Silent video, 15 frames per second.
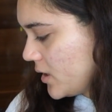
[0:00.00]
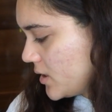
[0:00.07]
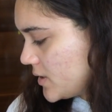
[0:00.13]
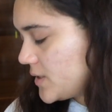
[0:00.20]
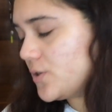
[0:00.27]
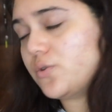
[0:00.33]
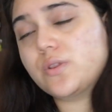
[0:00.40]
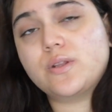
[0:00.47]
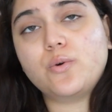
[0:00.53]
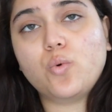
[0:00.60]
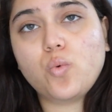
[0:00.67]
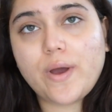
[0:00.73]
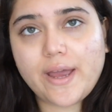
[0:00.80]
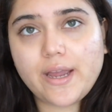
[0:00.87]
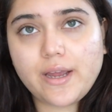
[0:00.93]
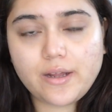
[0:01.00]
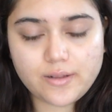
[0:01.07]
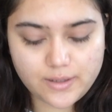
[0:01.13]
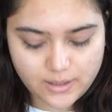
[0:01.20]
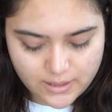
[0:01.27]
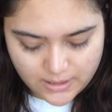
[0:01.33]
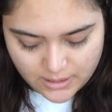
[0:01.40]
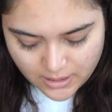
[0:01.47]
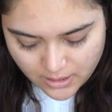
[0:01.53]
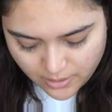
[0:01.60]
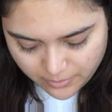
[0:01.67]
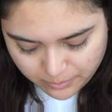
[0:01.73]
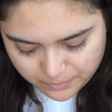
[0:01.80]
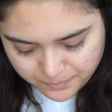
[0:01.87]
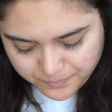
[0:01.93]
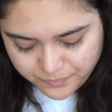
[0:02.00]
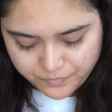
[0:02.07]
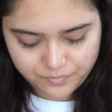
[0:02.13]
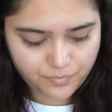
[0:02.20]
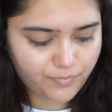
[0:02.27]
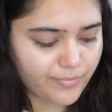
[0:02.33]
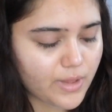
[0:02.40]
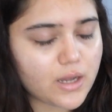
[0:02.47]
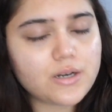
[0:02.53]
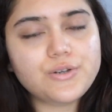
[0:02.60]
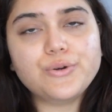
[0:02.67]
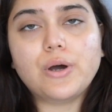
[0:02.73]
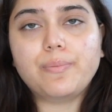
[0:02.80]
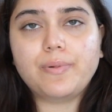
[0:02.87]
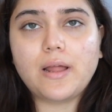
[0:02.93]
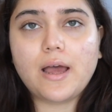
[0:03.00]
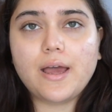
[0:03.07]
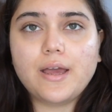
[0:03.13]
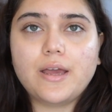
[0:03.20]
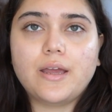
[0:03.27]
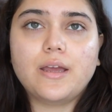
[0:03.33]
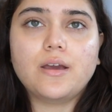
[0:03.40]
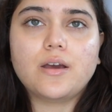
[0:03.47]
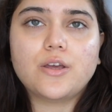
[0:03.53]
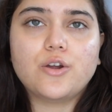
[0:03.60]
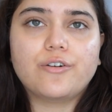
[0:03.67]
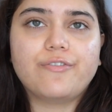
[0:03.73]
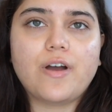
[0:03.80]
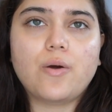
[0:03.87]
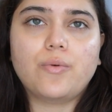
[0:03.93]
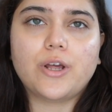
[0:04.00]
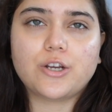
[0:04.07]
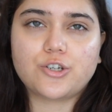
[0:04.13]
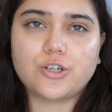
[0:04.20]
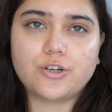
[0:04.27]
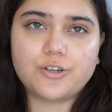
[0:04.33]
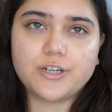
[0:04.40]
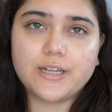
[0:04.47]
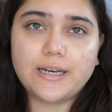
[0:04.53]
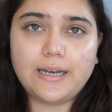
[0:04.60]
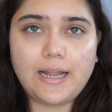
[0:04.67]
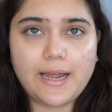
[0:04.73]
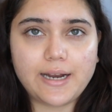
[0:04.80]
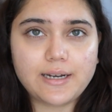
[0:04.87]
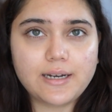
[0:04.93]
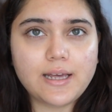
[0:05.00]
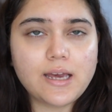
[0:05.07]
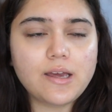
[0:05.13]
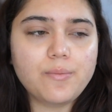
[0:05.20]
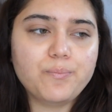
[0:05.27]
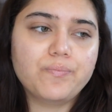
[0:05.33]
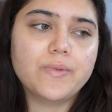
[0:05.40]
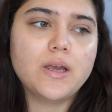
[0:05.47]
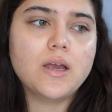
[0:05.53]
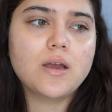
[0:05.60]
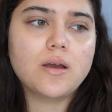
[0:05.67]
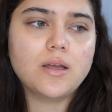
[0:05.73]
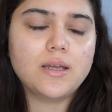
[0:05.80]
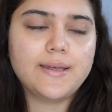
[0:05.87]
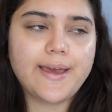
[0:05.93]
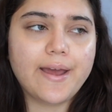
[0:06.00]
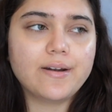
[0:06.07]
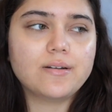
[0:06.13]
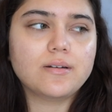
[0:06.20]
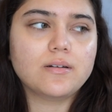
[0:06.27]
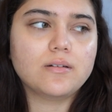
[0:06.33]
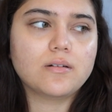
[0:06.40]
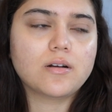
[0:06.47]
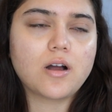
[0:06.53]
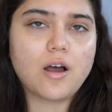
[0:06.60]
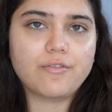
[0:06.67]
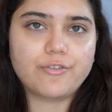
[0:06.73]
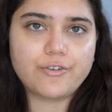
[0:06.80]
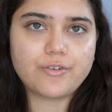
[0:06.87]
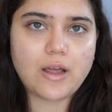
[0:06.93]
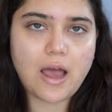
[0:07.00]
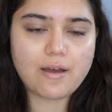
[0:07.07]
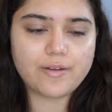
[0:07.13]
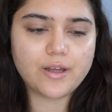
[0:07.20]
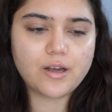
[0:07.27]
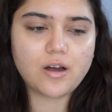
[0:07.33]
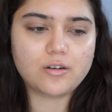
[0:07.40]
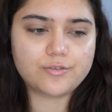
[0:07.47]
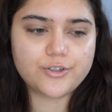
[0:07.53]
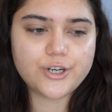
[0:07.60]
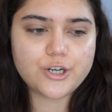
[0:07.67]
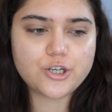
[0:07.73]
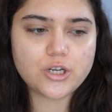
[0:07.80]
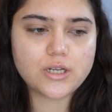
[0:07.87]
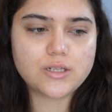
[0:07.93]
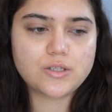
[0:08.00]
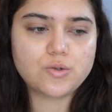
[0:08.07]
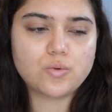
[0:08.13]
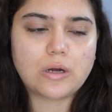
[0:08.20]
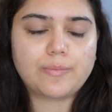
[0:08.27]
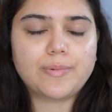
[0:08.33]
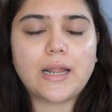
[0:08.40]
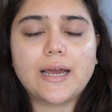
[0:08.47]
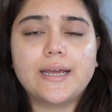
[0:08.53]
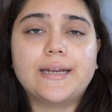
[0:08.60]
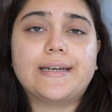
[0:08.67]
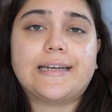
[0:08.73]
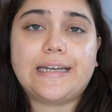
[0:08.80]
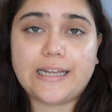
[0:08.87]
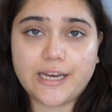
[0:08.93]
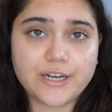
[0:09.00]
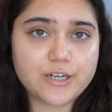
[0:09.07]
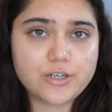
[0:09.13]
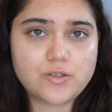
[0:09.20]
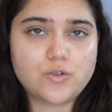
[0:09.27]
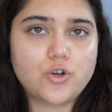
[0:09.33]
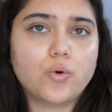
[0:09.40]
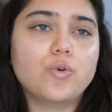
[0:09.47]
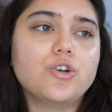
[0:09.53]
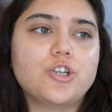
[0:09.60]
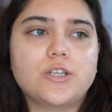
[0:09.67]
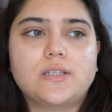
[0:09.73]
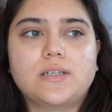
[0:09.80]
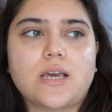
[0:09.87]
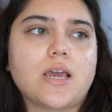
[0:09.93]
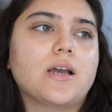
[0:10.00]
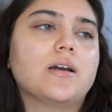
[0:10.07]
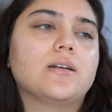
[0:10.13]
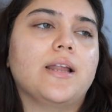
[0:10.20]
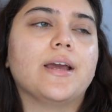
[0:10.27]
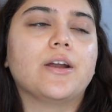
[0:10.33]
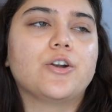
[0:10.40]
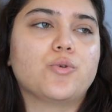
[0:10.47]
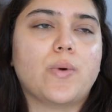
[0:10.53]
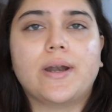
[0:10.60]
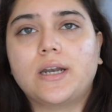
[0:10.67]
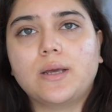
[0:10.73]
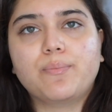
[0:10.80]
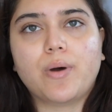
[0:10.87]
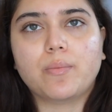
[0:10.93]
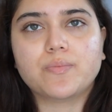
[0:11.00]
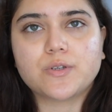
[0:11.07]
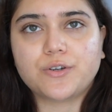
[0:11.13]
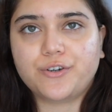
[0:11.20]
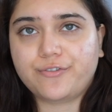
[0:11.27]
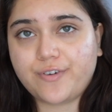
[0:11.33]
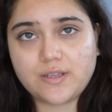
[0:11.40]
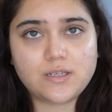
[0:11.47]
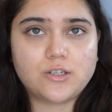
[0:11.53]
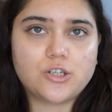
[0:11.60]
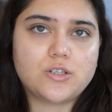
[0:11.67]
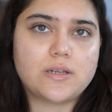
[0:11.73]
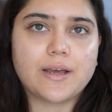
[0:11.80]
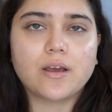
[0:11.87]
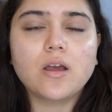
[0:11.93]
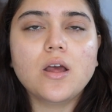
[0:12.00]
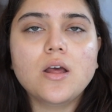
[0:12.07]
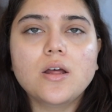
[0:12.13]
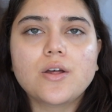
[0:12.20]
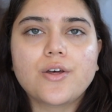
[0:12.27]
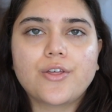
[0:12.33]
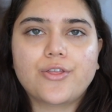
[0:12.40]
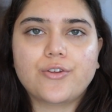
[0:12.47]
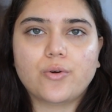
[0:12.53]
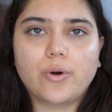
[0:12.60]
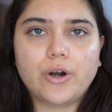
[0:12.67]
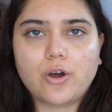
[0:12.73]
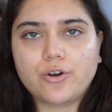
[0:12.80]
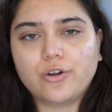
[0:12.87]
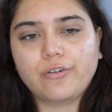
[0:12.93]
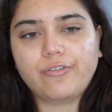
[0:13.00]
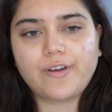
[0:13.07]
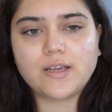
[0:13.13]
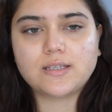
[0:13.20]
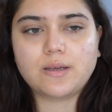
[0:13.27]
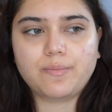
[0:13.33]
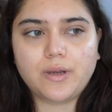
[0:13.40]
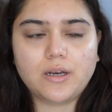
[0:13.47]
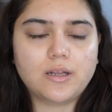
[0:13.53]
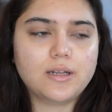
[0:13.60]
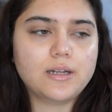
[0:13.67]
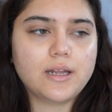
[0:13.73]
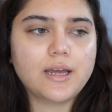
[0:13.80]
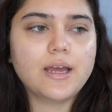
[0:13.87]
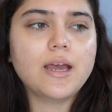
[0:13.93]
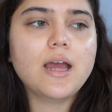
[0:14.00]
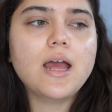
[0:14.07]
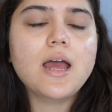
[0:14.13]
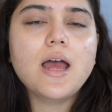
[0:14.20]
So the key to applying your foundation really lightly yet having coverage is to apply in layers. Don't just take like 20 pumps on your face and just like throw it on your face immediately.